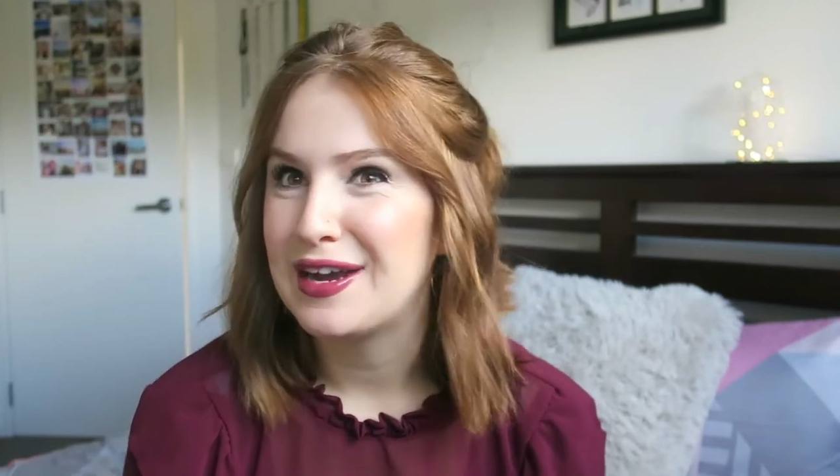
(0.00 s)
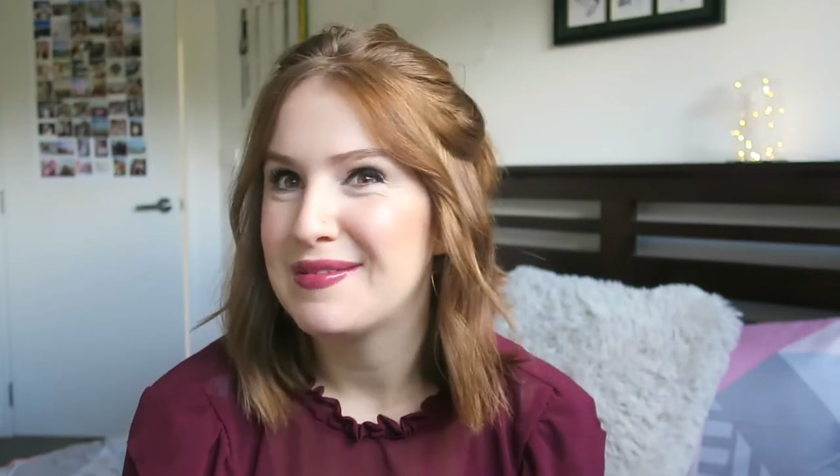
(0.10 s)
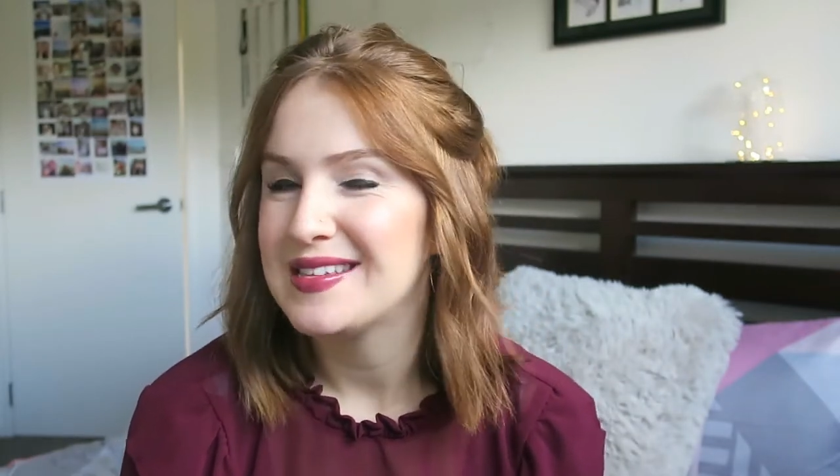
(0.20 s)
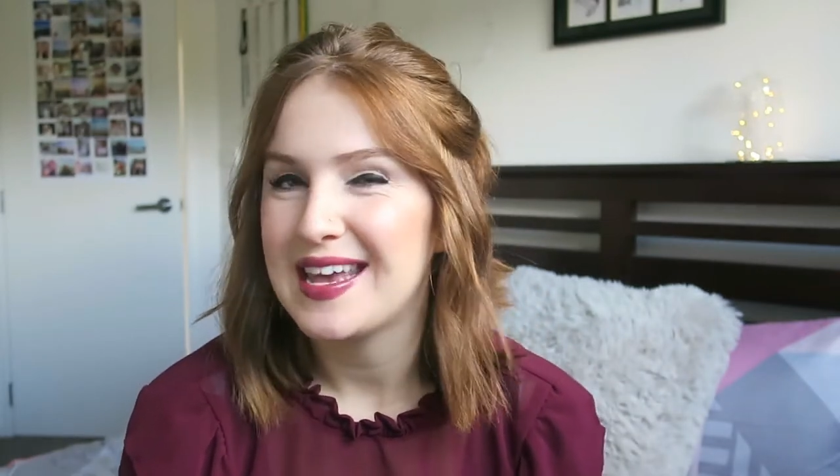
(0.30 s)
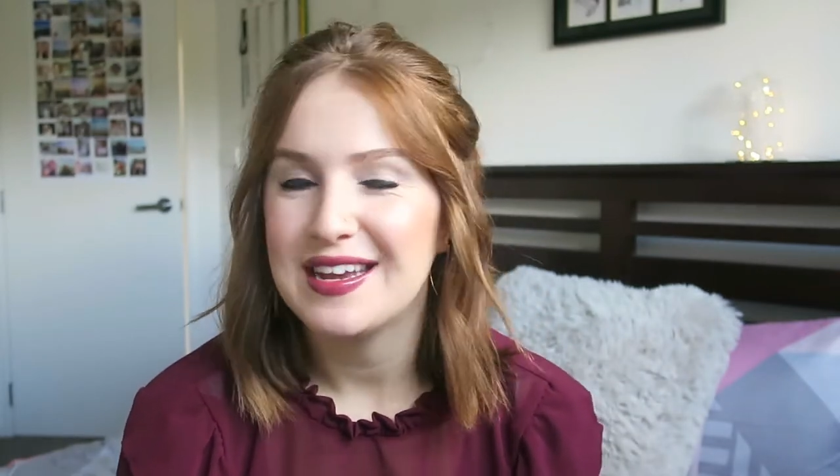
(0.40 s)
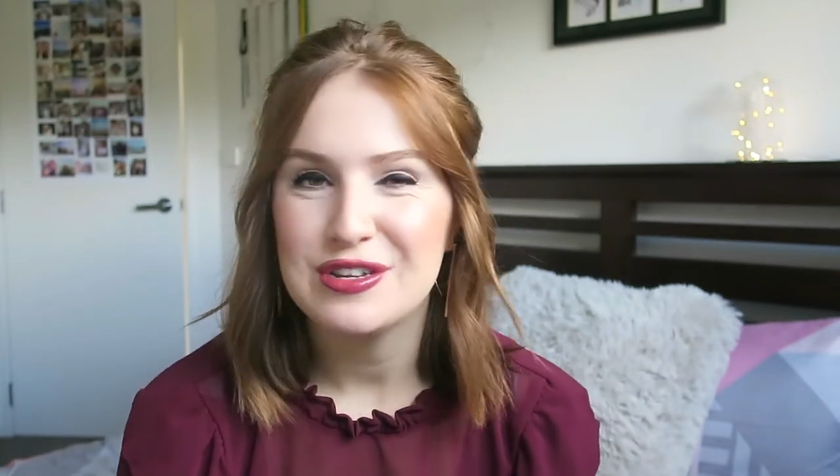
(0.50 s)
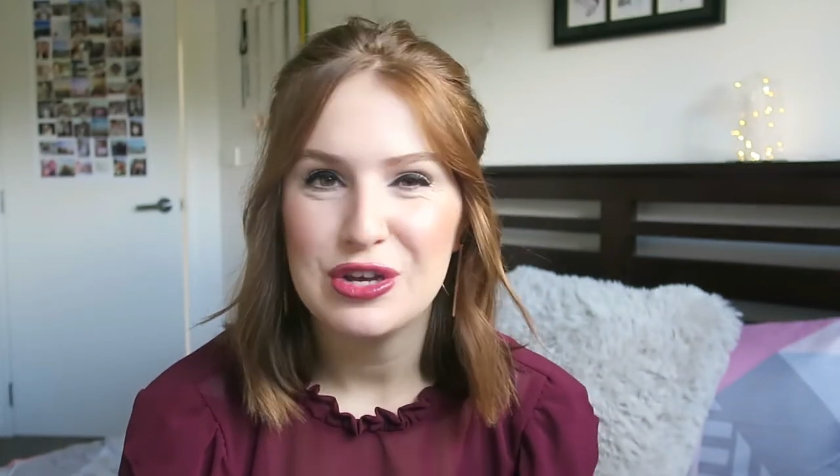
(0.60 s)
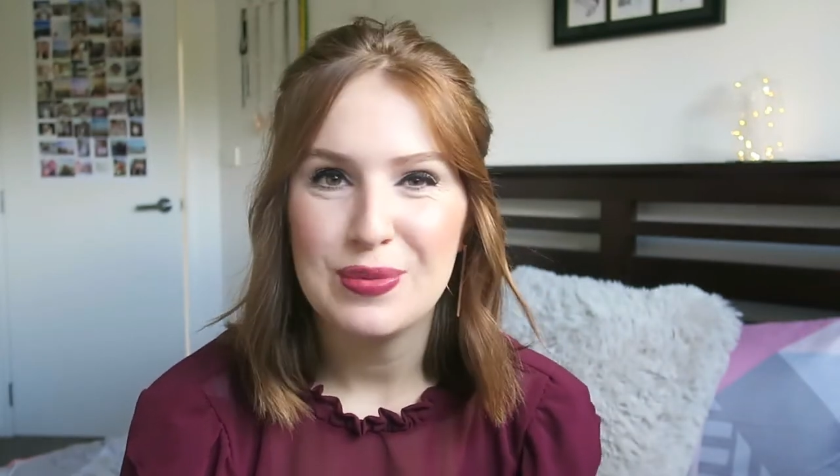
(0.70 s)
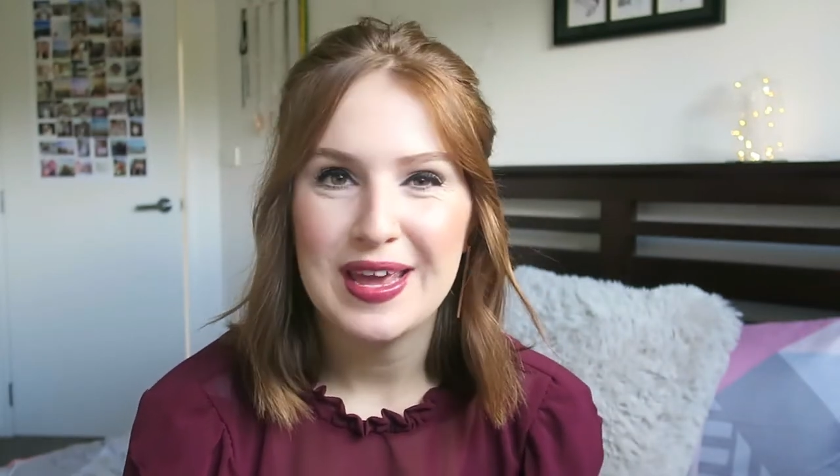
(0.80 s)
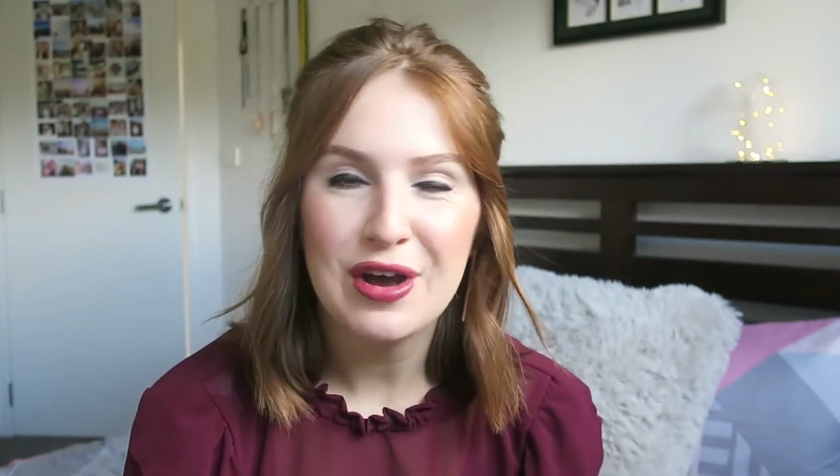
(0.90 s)
It was like a
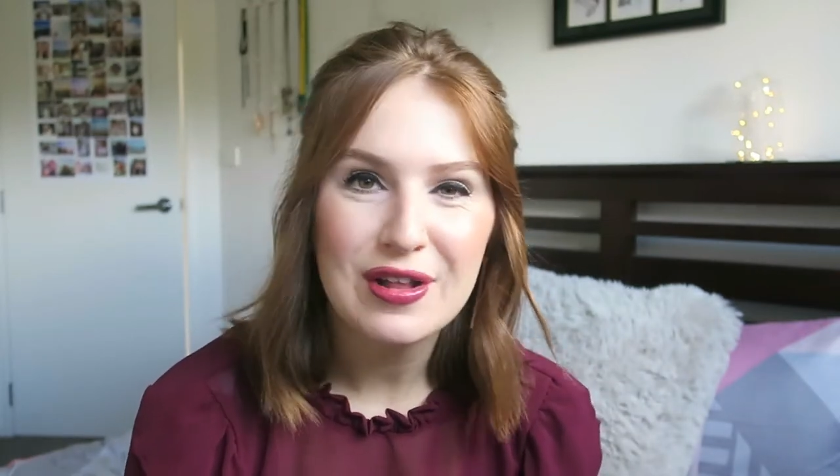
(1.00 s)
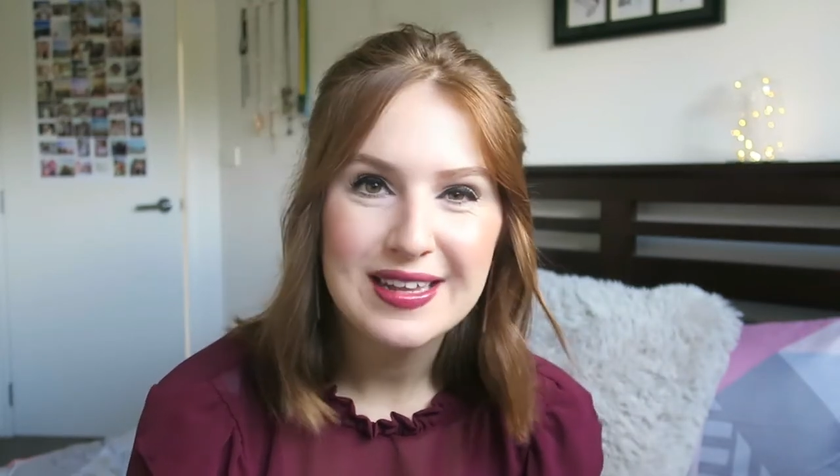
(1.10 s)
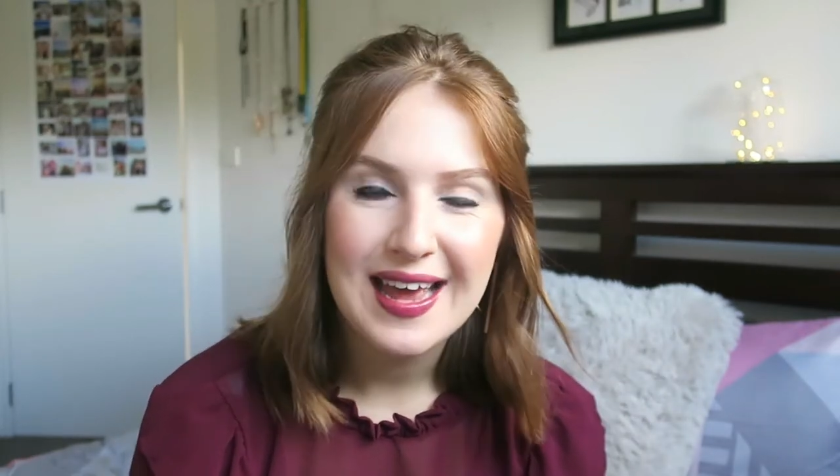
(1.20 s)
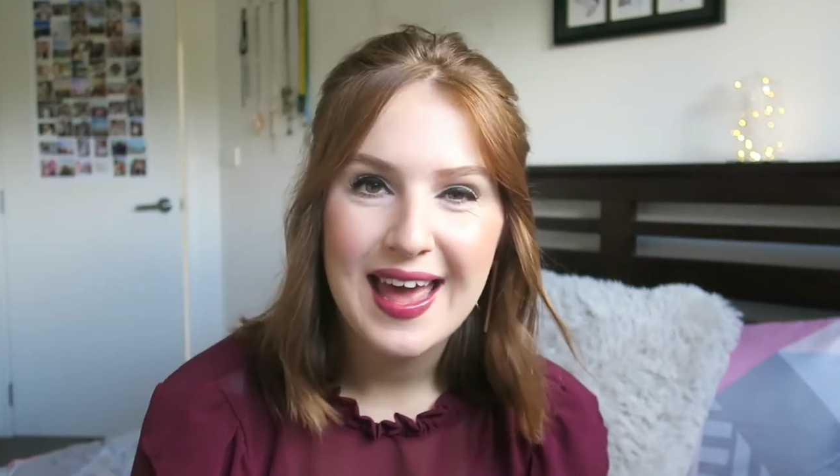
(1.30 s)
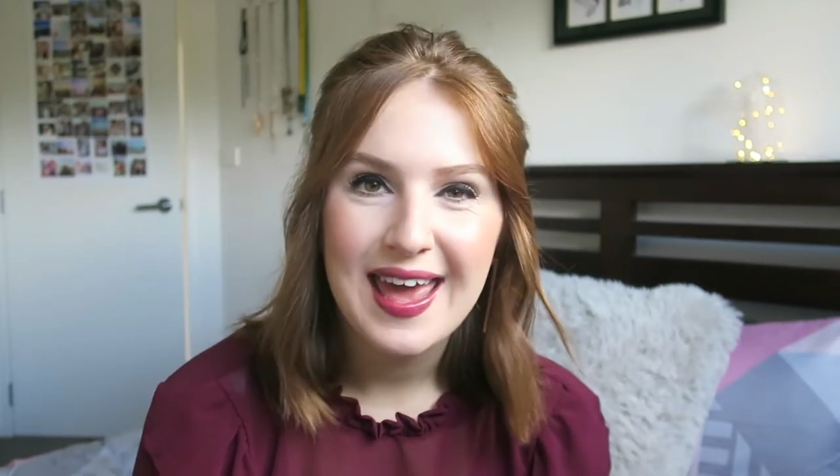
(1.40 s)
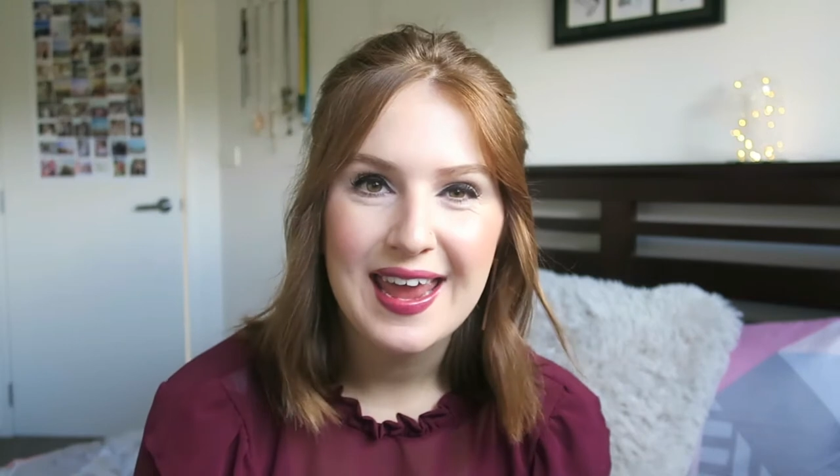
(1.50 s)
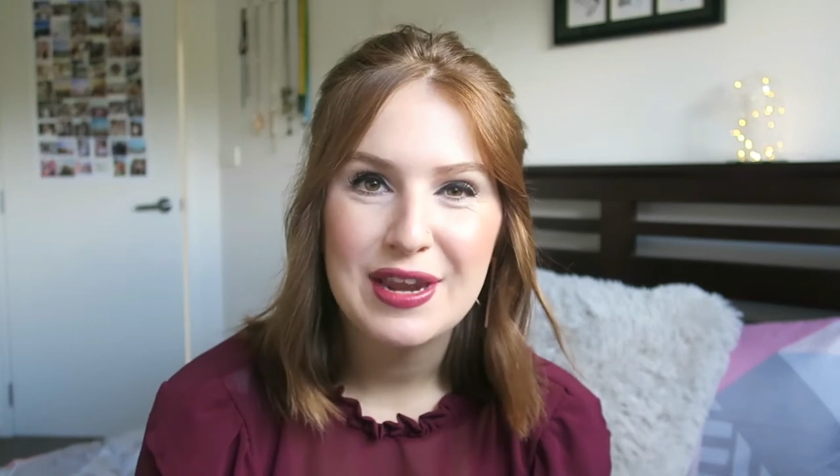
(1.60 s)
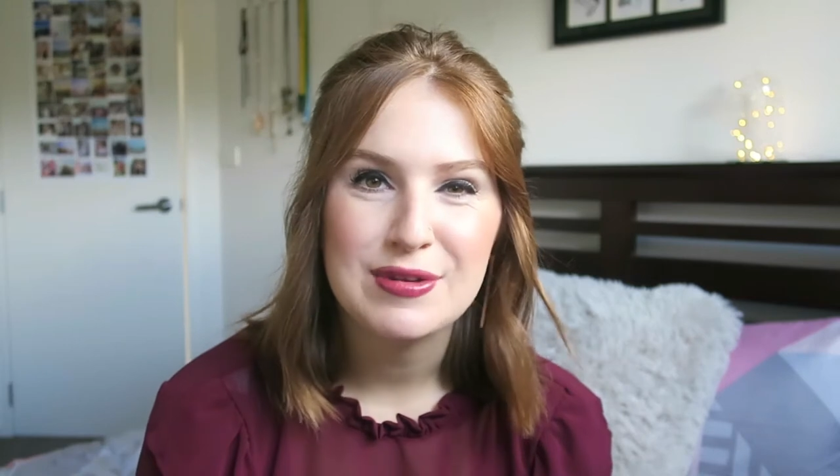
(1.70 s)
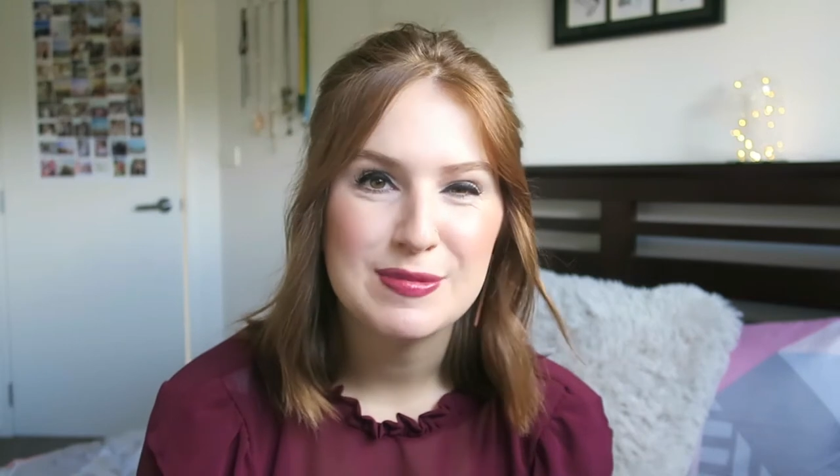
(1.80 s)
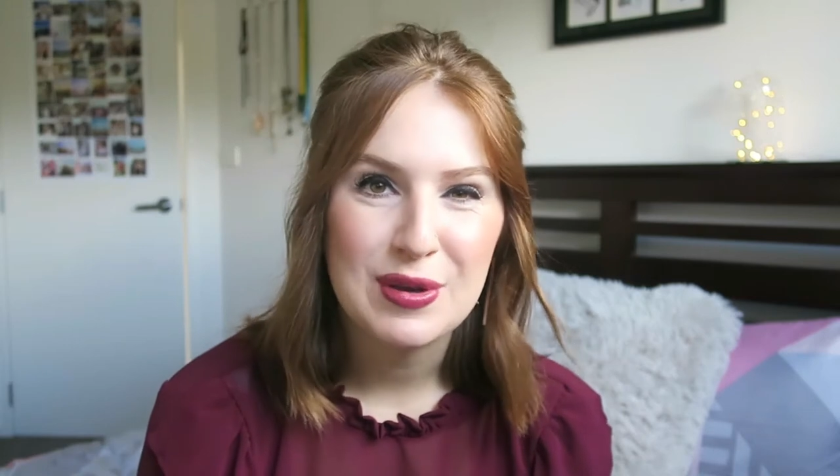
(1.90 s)
2-week holiday and
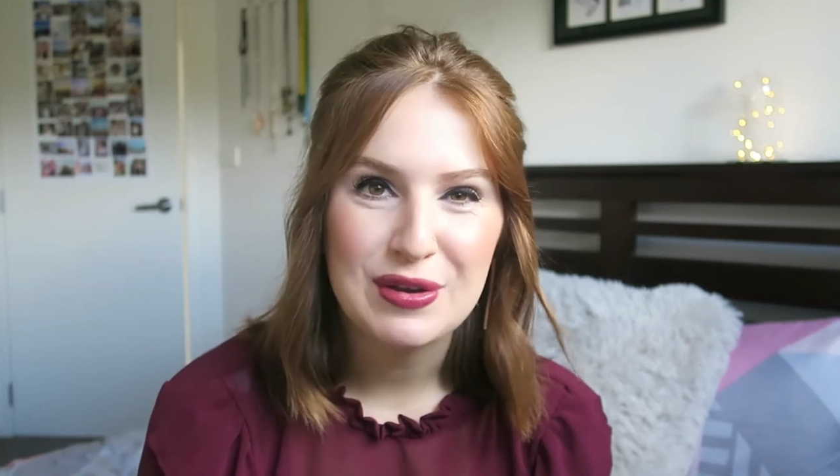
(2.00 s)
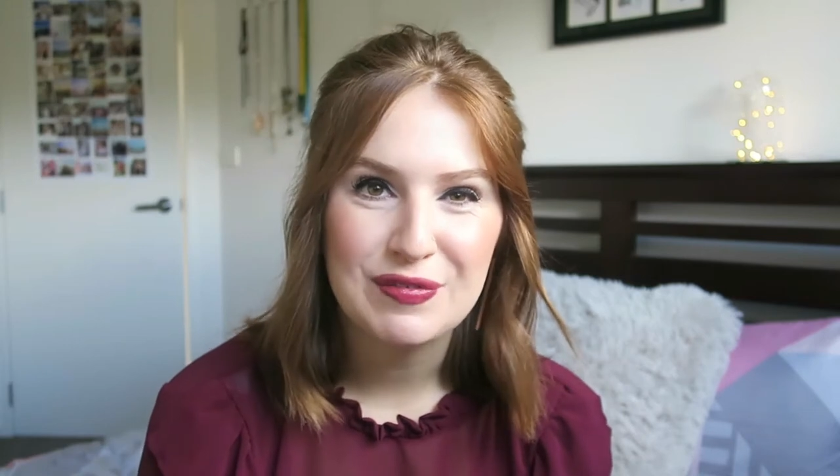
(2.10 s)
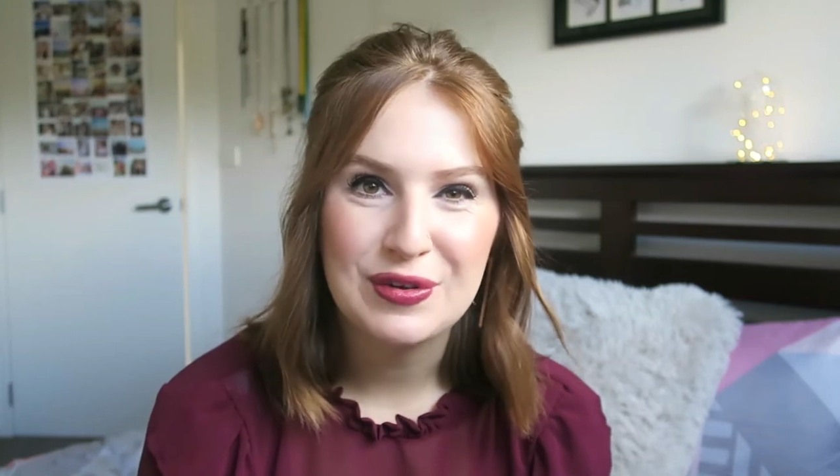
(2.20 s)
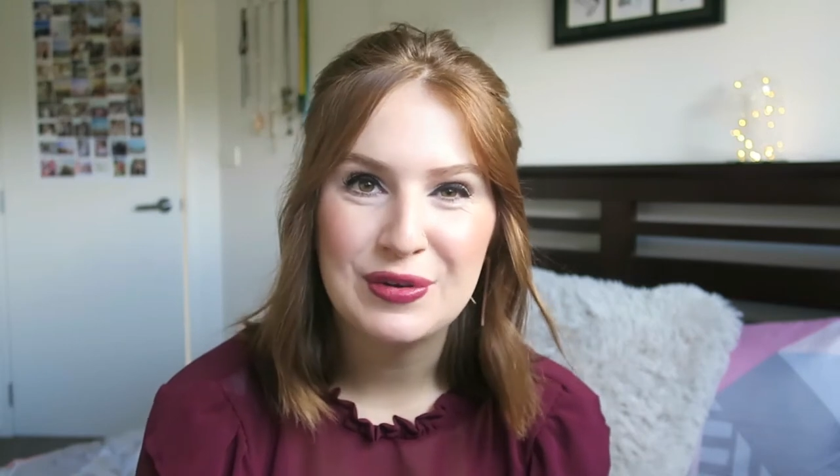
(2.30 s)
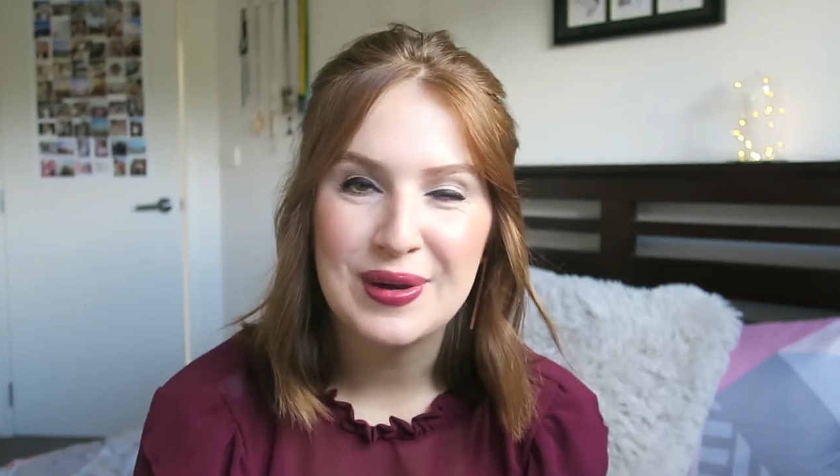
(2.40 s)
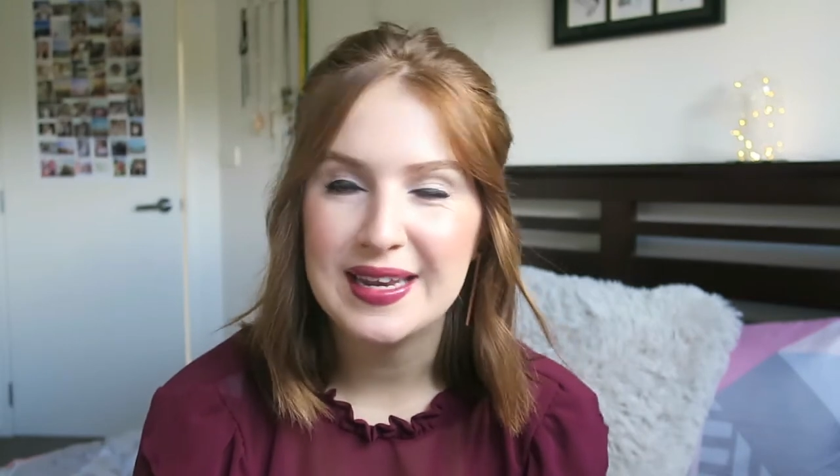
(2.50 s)
it was beautiful.